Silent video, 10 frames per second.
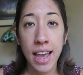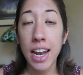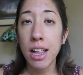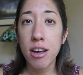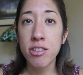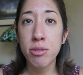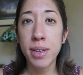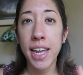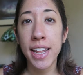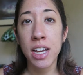and I'll also
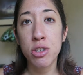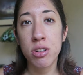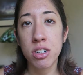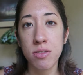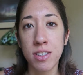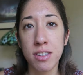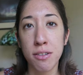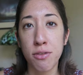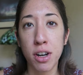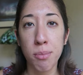be getting a tourist
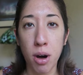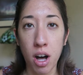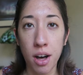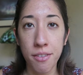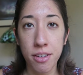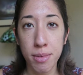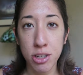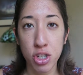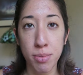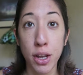visa for Nepal for my
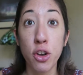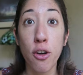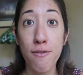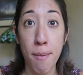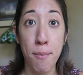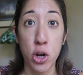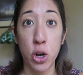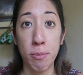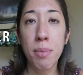trip in November.